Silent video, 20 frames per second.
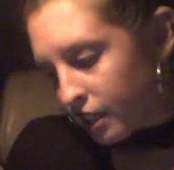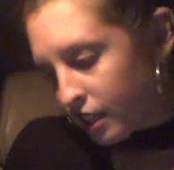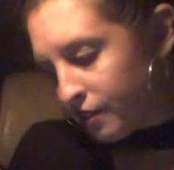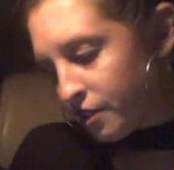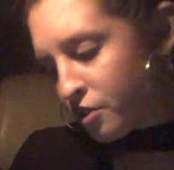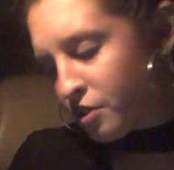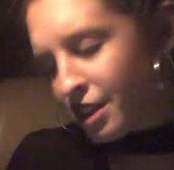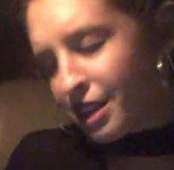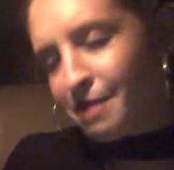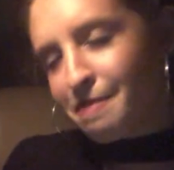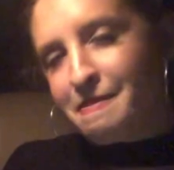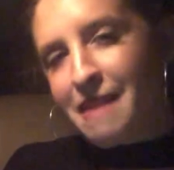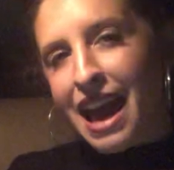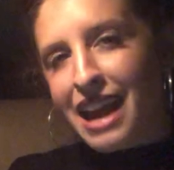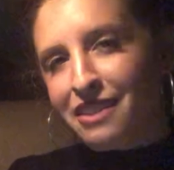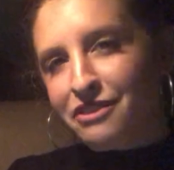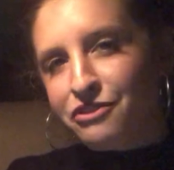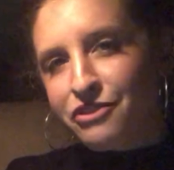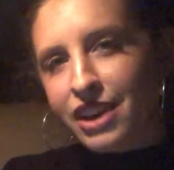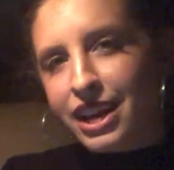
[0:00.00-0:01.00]
If you're trying to
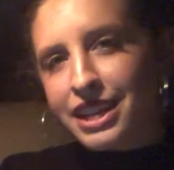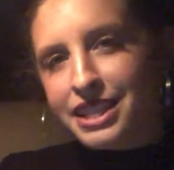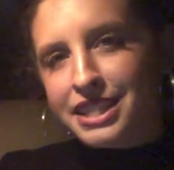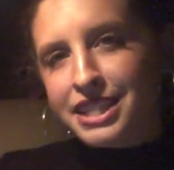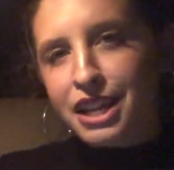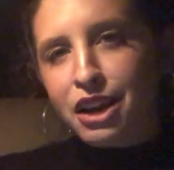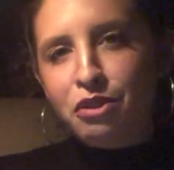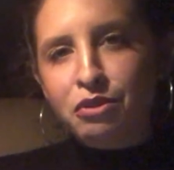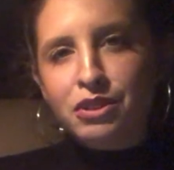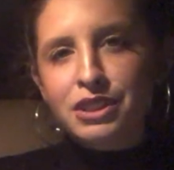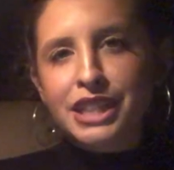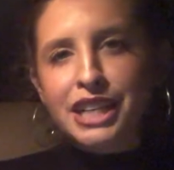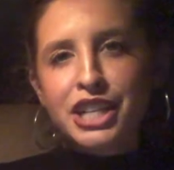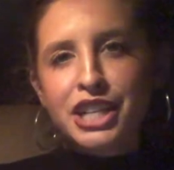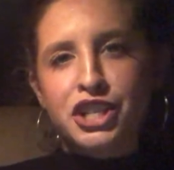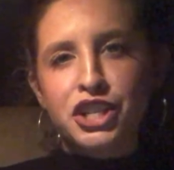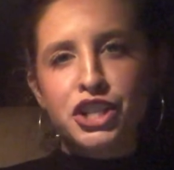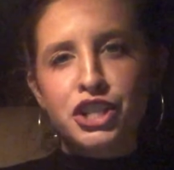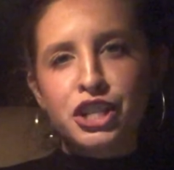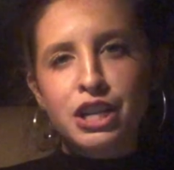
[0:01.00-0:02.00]
manifest a
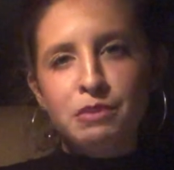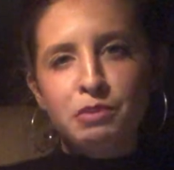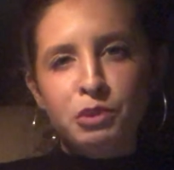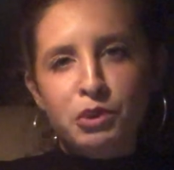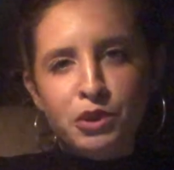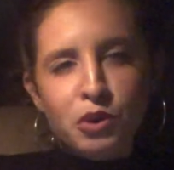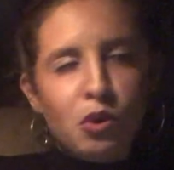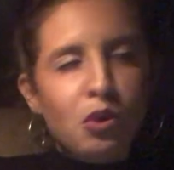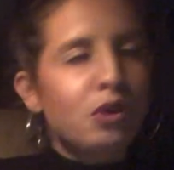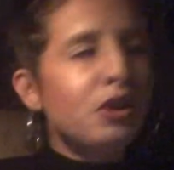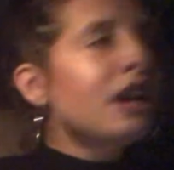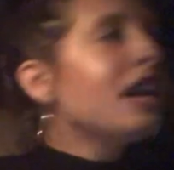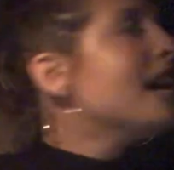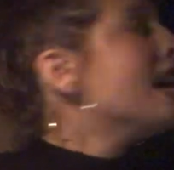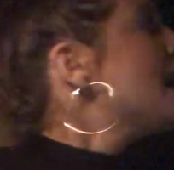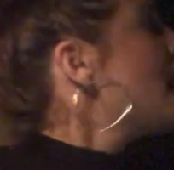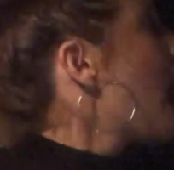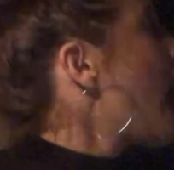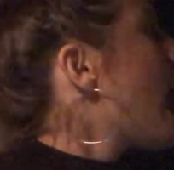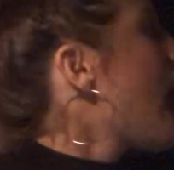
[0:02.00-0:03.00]
relationship or an old...
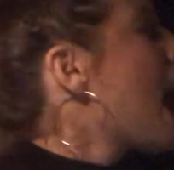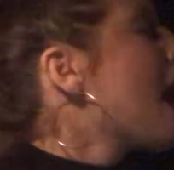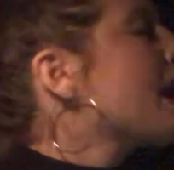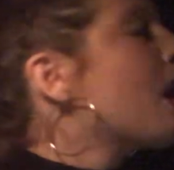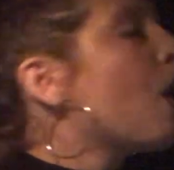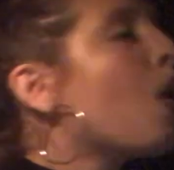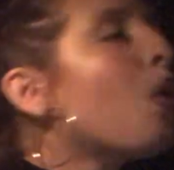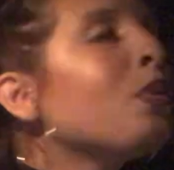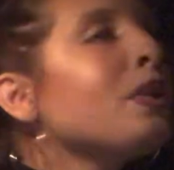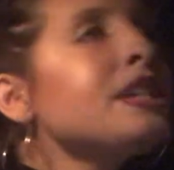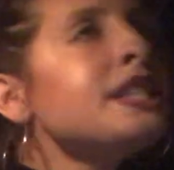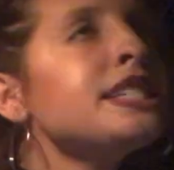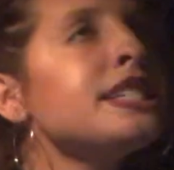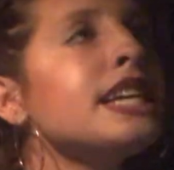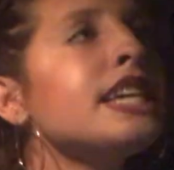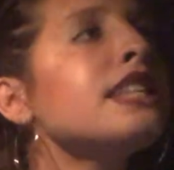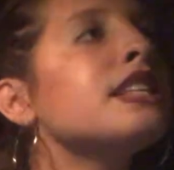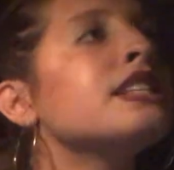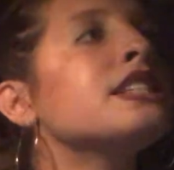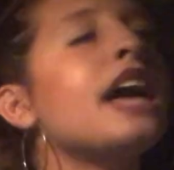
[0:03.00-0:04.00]
I, I always
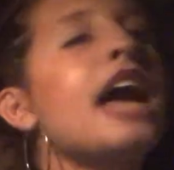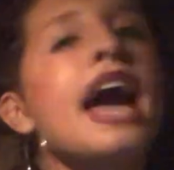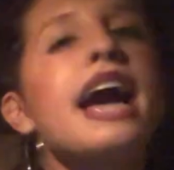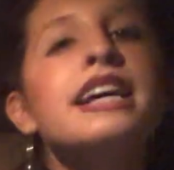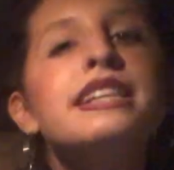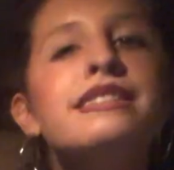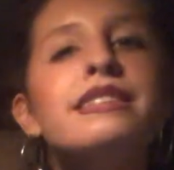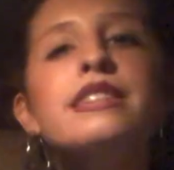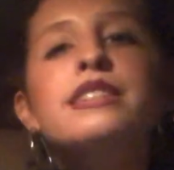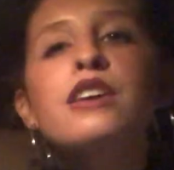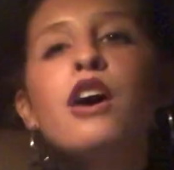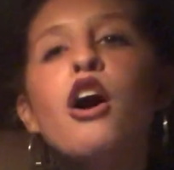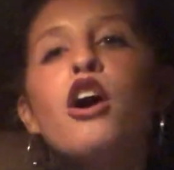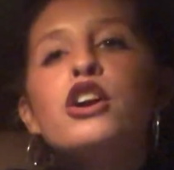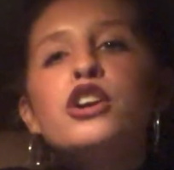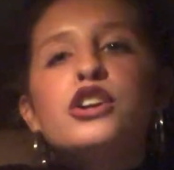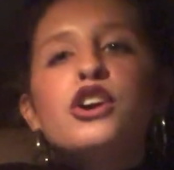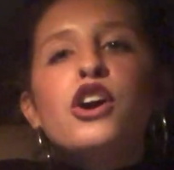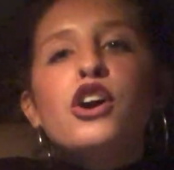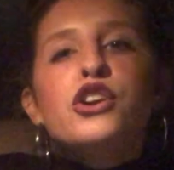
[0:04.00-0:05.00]
say this. Exes,
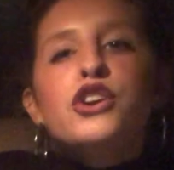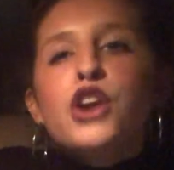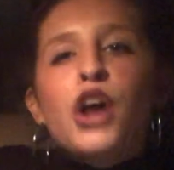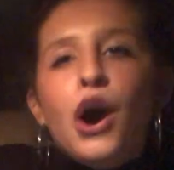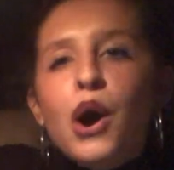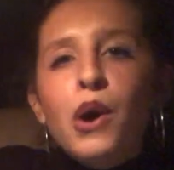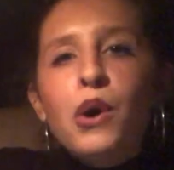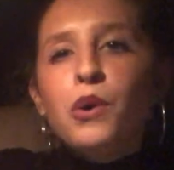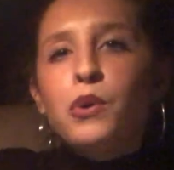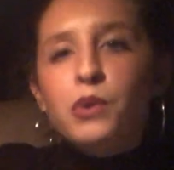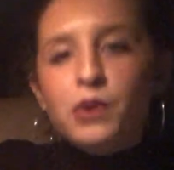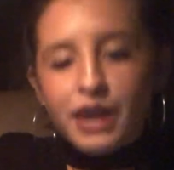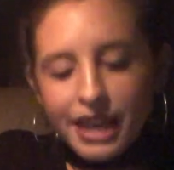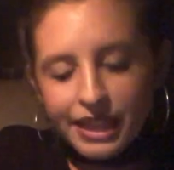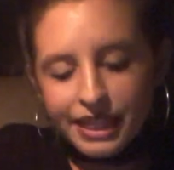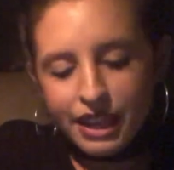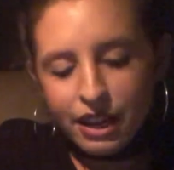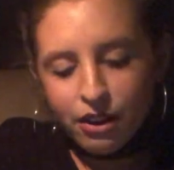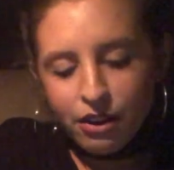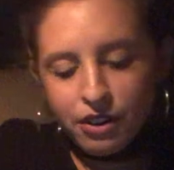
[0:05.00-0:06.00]
no.
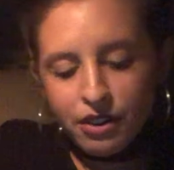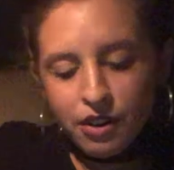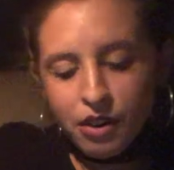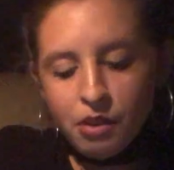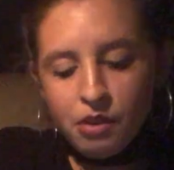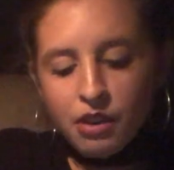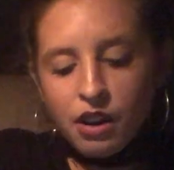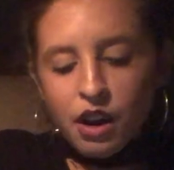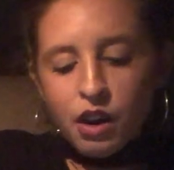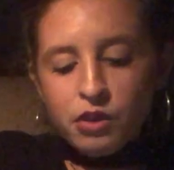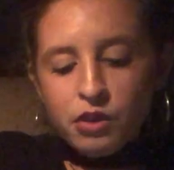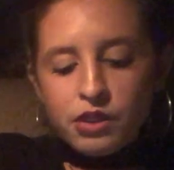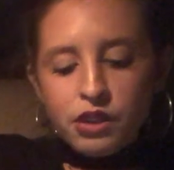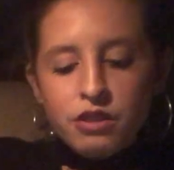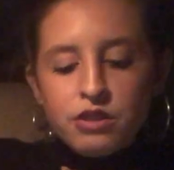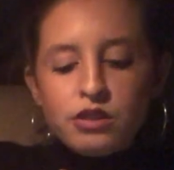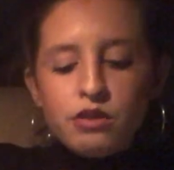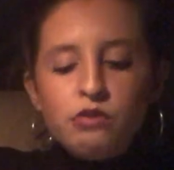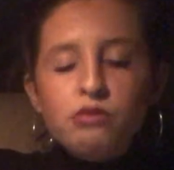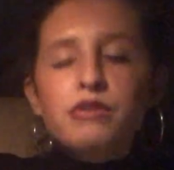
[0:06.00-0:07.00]
They're a no-go.
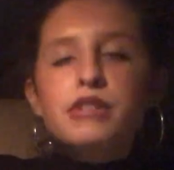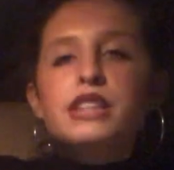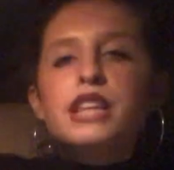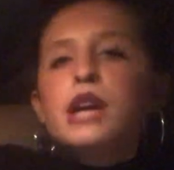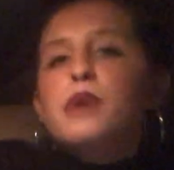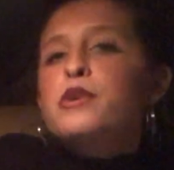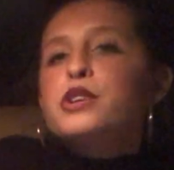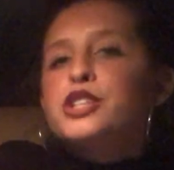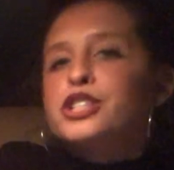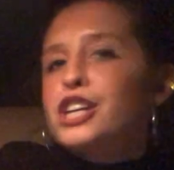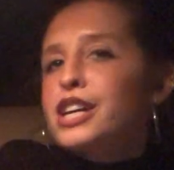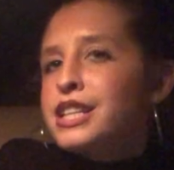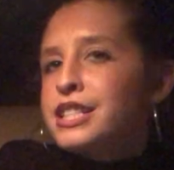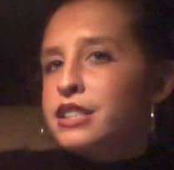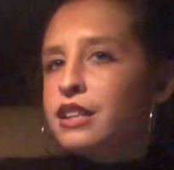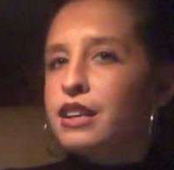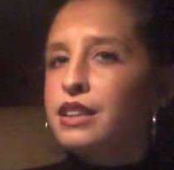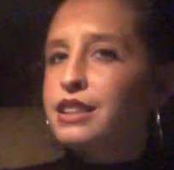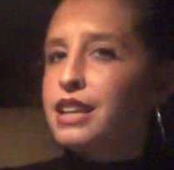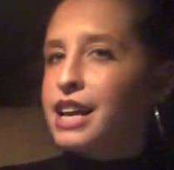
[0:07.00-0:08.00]
There's a, they were
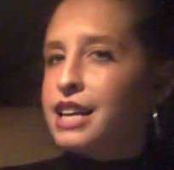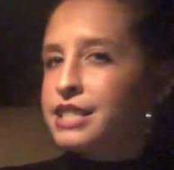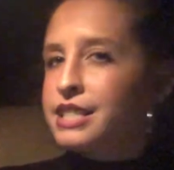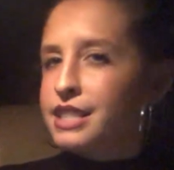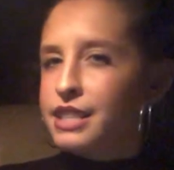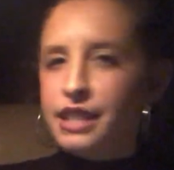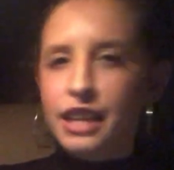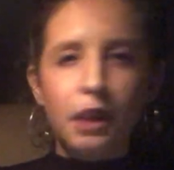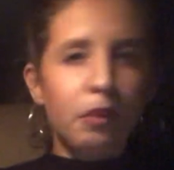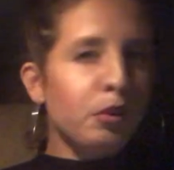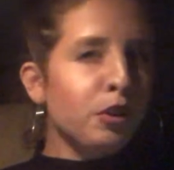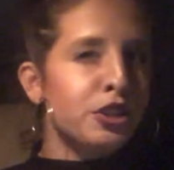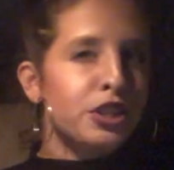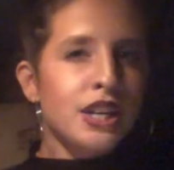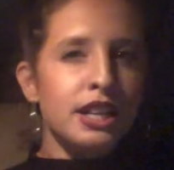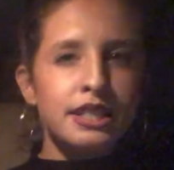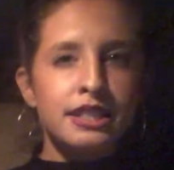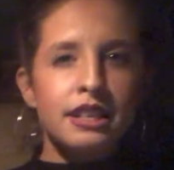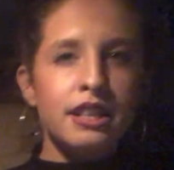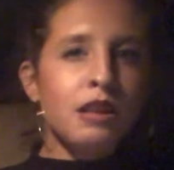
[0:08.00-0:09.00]
just a lesson. They were
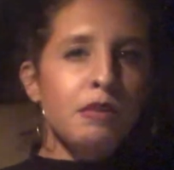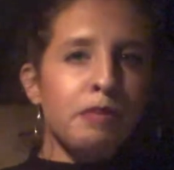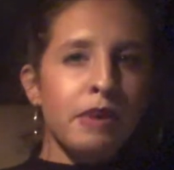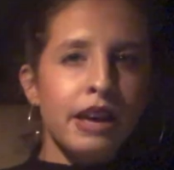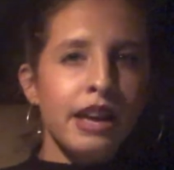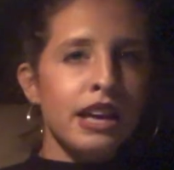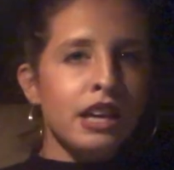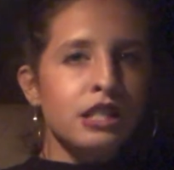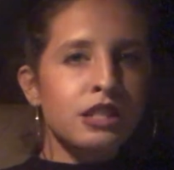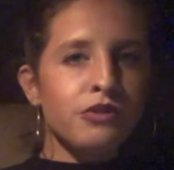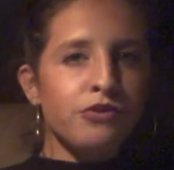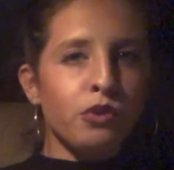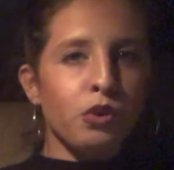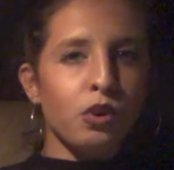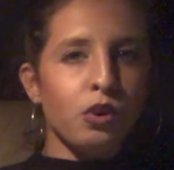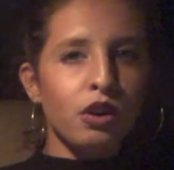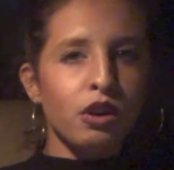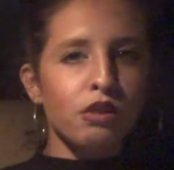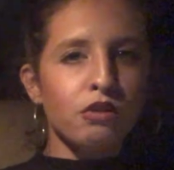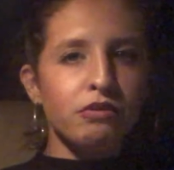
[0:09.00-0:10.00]
just in the past
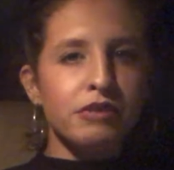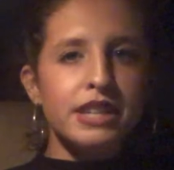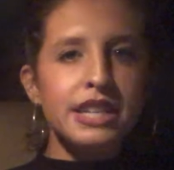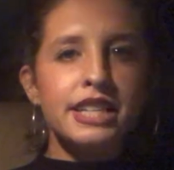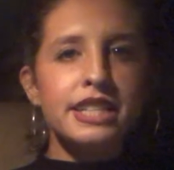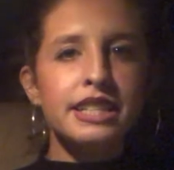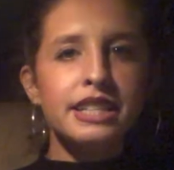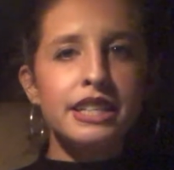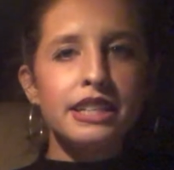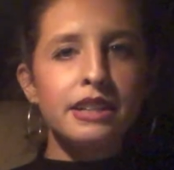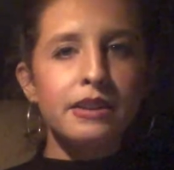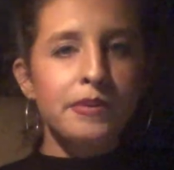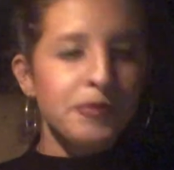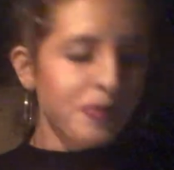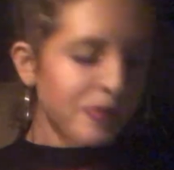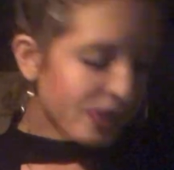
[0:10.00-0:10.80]
for a reason.